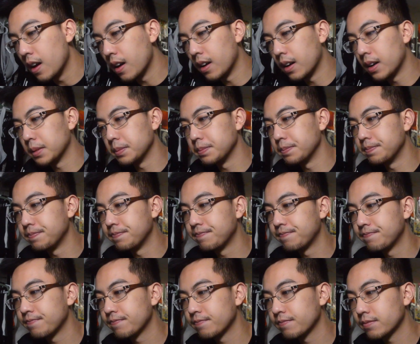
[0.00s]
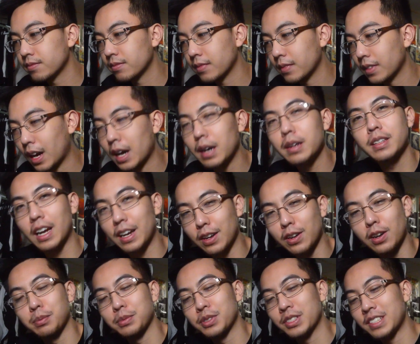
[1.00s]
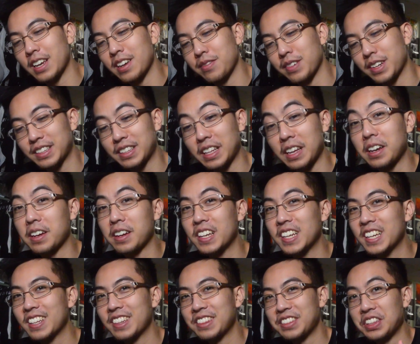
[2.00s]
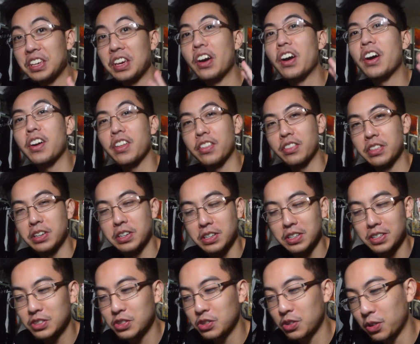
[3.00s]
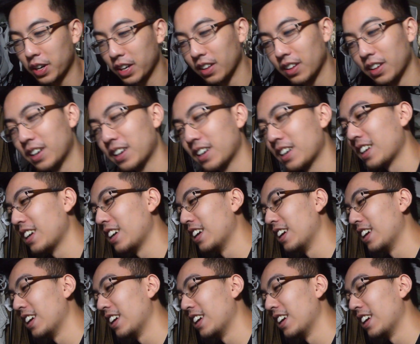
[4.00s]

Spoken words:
I know I'm saving the other trailer